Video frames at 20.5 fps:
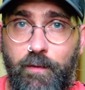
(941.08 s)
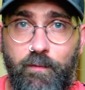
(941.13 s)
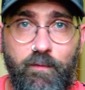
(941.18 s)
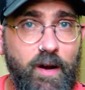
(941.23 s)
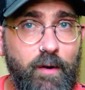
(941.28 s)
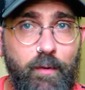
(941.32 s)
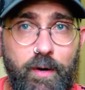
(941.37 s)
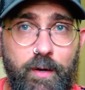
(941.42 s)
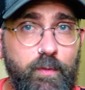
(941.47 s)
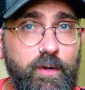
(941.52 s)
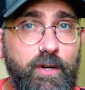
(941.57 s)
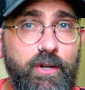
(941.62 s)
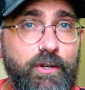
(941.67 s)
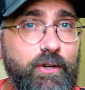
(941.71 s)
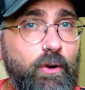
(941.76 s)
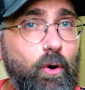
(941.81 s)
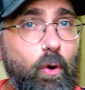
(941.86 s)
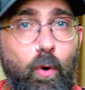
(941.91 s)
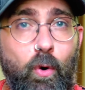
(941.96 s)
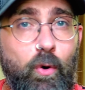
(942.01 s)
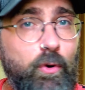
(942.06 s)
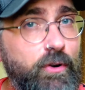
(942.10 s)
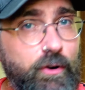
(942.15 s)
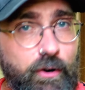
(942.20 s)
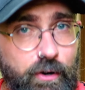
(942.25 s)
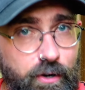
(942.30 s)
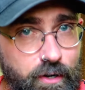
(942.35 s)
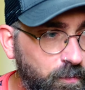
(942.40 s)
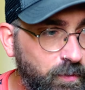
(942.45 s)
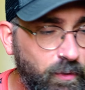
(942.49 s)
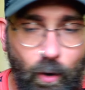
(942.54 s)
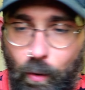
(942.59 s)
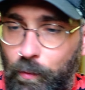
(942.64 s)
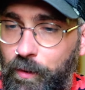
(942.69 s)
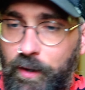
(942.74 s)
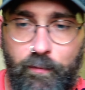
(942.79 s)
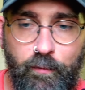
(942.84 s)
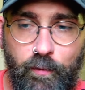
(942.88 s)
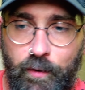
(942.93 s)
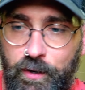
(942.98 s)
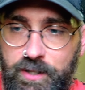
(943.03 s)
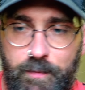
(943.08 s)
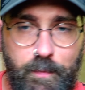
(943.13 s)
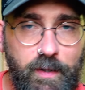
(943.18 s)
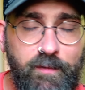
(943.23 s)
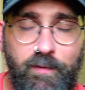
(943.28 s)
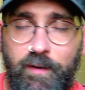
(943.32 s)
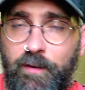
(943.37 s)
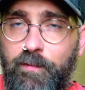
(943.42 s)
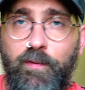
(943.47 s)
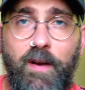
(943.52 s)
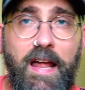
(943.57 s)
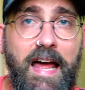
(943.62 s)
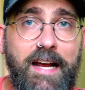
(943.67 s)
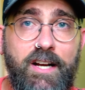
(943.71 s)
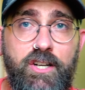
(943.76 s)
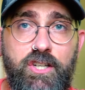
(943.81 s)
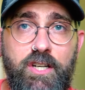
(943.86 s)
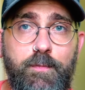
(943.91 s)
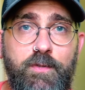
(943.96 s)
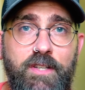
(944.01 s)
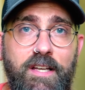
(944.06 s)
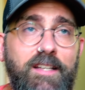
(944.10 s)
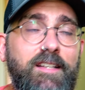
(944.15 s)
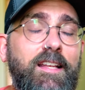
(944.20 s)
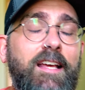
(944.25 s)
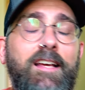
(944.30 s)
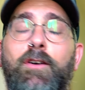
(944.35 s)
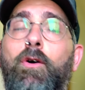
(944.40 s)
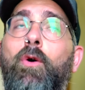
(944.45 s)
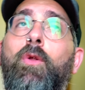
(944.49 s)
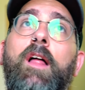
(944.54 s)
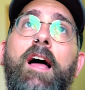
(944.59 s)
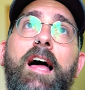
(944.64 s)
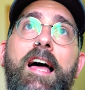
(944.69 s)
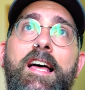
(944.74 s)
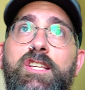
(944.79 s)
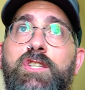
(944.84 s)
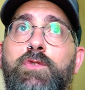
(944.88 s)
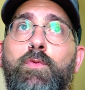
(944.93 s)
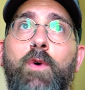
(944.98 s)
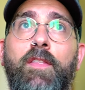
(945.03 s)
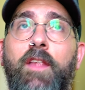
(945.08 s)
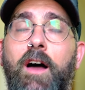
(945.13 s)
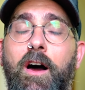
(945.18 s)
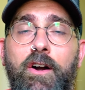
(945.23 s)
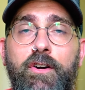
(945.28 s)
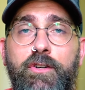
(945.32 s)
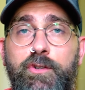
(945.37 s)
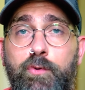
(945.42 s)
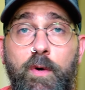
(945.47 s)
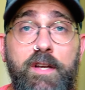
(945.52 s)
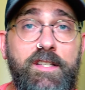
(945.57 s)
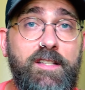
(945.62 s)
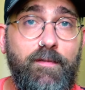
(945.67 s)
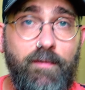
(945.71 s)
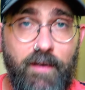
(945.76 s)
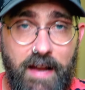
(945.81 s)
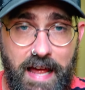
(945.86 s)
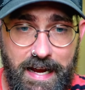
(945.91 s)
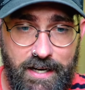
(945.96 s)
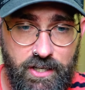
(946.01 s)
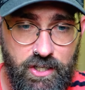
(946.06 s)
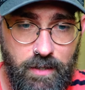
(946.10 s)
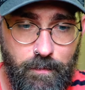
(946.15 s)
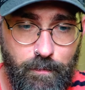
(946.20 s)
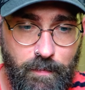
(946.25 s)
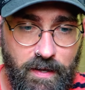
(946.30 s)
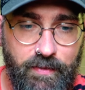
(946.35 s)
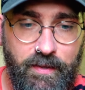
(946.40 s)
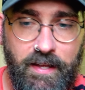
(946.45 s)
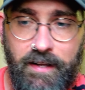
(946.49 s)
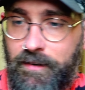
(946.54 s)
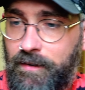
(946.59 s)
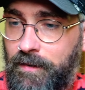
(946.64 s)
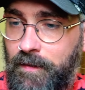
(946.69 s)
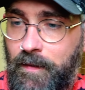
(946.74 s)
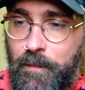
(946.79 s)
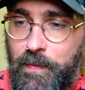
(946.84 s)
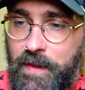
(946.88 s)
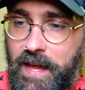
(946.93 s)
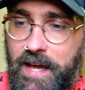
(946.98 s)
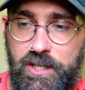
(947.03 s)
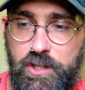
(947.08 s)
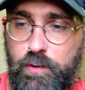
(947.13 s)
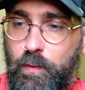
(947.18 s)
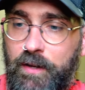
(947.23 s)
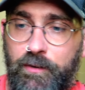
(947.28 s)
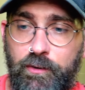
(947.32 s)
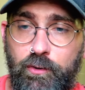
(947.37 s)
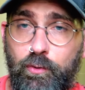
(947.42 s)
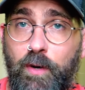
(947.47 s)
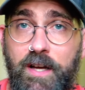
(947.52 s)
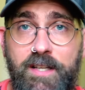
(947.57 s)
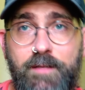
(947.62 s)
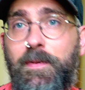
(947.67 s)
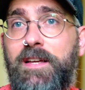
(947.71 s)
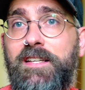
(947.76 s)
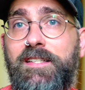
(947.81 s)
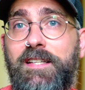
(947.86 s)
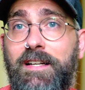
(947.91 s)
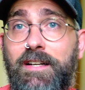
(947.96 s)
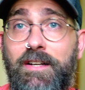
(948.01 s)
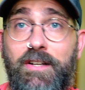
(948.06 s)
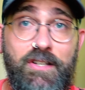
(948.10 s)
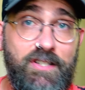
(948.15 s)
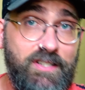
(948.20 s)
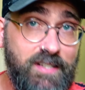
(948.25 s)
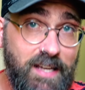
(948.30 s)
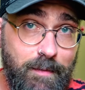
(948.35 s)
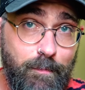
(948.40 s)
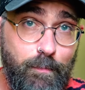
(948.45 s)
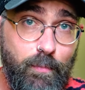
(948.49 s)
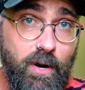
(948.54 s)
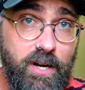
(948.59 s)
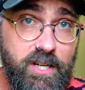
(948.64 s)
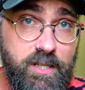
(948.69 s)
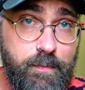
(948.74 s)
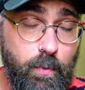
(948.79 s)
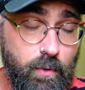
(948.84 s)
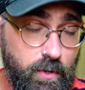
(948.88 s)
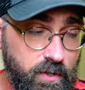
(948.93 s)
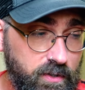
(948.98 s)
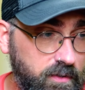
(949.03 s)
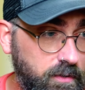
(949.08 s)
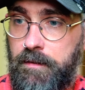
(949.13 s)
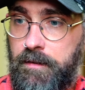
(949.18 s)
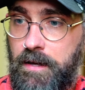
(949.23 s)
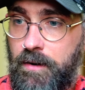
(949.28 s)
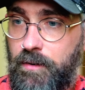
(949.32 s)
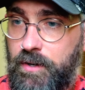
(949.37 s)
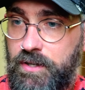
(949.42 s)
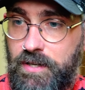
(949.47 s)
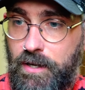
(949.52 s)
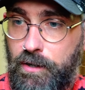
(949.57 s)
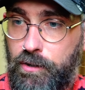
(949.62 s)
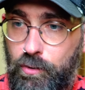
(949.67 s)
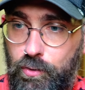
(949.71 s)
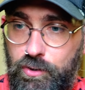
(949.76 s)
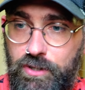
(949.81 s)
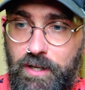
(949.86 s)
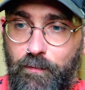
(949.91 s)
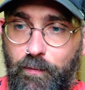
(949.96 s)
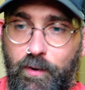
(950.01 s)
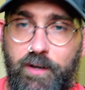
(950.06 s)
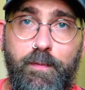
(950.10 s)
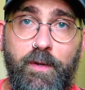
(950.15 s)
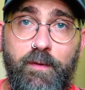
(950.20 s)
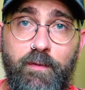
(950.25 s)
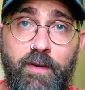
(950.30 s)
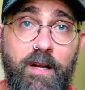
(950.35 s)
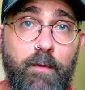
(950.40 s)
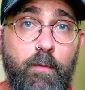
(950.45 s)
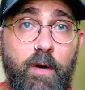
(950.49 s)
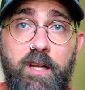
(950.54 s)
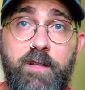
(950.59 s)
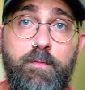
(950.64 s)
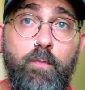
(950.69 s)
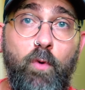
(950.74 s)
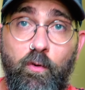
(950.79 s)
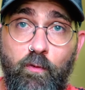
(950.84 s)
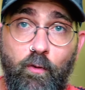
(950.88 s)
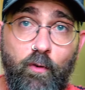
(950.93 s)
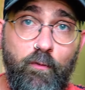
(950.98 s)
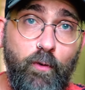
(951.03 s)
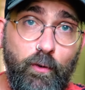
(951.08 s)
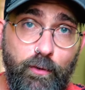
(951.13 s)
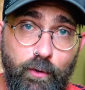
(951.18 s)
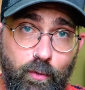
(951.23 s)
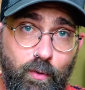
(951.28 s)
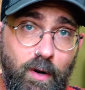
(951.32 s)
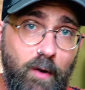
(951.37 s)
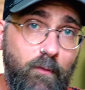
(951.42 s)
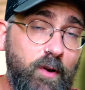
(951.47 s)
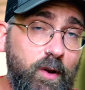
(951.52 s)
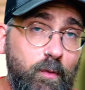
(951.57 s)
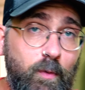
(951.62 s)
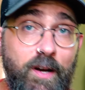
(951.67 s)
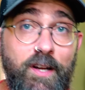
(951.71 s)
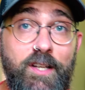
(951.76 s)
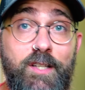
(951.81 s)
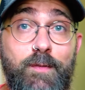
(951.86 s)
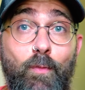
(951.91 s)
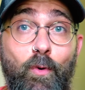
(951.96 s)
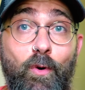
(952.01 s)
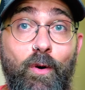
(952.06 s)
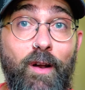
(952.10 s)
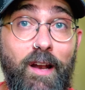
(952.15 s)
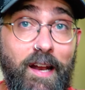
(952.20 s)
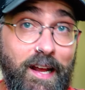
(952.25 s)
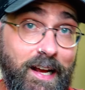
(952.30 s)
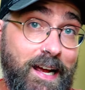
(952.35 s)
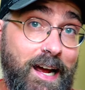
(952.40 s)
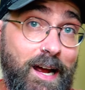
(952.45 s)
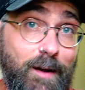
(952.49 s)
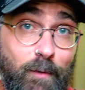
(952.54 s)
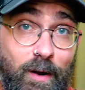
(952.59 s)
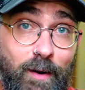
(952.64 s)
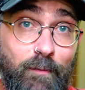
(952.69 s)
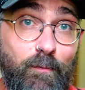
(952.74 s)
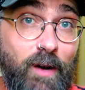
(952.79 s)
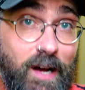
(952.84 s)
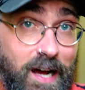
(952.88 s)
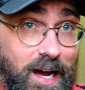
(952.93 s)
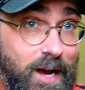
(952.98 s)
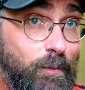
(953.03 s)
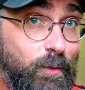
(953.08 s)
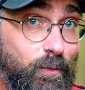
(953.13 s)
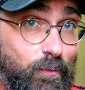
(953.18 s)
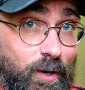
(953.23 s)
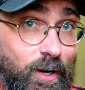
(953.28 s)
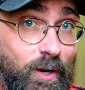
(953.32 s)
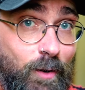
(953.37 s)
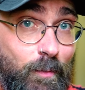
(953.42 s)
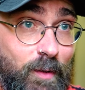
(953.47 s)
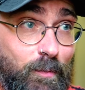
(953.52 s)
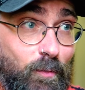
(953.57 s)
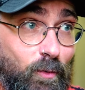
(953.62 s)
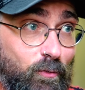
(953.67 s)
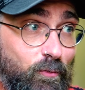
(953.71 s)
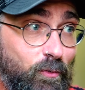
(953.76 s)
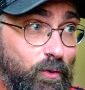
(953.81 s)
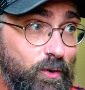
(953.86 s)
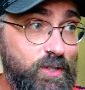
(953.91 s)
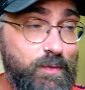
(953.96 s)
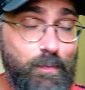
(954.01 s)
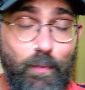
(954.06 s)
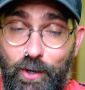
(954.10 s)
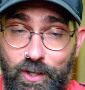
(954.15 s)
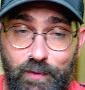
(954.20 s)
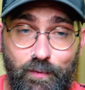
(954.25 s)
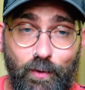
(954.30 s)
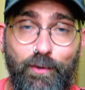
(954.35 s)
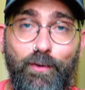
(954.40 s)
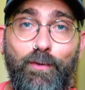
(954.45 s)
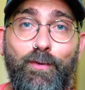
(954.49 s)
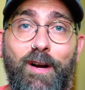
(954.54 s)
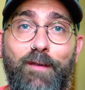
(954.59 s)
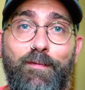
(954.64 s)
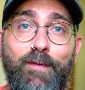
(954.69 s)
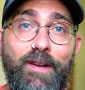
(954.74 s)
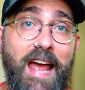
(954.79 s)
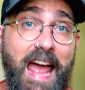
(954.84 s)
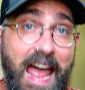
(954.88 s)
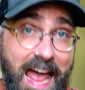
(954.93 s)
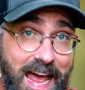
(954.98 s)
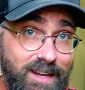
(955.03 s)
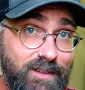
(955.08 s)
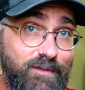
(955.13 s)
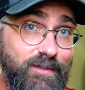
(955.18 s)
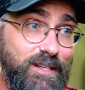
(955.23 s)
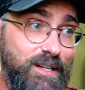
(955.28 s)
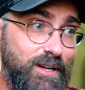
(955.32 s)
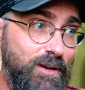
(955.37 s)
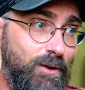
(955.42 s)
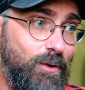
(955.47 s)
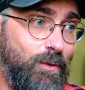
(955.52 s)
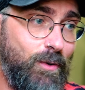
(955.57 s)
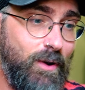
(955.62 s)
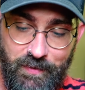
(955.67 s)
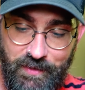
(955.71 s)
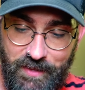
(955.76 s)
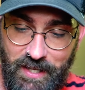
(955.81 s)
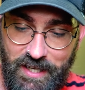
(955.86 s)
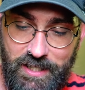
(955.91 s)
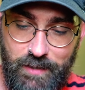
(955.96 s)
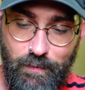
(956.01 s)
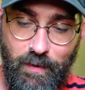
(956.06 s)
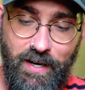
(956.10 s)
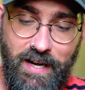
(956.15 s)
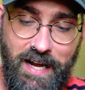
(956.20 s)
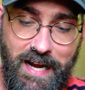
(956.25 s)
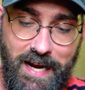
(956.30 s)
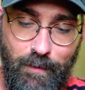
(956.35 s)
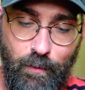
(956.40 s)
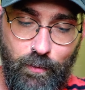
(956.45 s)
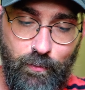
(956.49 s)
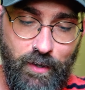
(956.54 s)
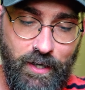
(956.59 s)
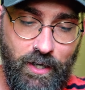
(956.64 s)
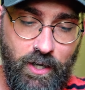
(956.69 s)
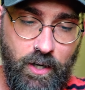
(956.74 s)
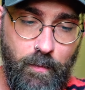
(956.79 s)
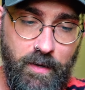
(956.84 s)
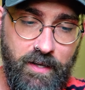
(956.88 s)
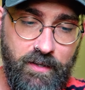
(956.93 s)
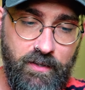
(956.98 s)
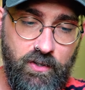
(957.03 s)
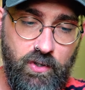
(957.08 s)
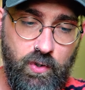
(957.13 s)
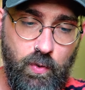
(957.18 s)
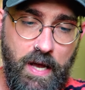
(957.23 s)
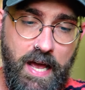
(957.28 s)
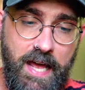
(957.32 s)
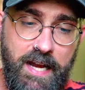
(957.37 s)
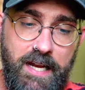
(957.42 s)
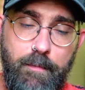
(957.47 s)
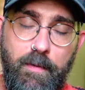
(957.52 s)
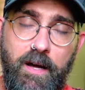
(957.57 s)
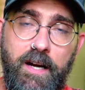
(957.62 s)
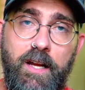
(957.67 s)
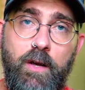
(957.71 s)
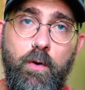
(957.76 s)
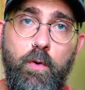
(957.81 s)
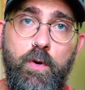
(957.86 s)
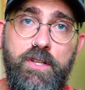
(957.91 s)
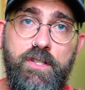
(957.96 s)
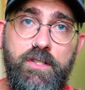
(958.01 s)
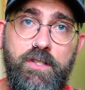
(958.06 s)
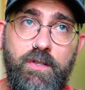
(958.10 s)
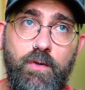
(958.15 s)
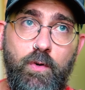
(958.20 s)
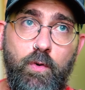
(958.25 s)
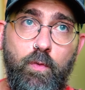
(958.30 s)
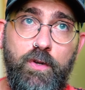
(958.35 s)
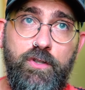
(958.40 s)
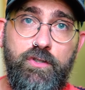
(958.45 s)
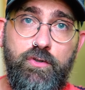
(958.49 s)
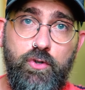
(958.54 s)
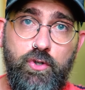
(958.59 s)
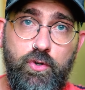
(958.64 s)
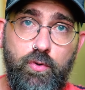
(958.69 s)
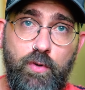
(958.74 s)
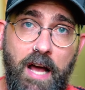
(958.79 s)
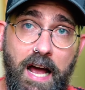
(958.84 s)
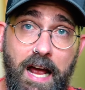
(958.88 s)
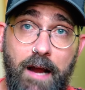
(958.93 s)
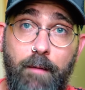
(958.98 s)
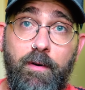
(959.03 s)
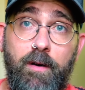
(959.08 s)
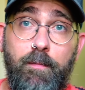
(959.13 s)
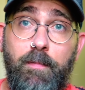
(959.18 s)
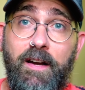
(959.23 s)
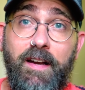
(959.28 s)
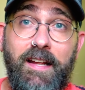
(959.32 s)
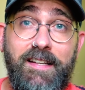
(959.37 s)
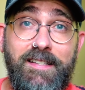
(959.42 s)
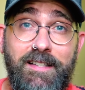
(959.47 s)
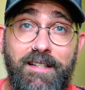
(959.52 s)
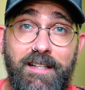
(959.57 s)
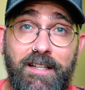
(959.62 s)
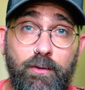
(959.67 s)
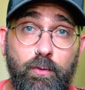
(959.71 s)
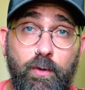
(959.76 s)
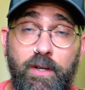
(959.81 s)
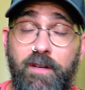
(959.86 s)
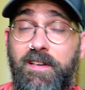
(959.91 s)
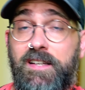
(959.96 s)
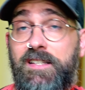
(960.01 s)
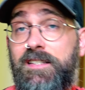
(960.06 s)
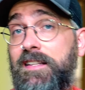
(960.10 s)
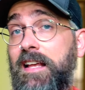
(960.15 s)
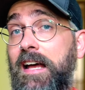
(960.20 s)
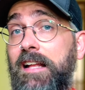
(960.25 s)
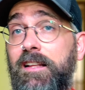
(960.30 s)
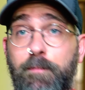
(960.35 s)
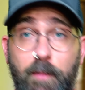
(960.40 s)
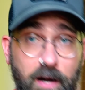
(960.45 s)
a very weird order. No difference between flagships. They call S1R2 as a flagship, but then S1 II has basically the same price point. There is a huge difference between them. One is more for photography, one is more like I would recommend more for sports photography and video. This one I would recommend to anybody who wants to shoot hybrid but doesn't need to invest that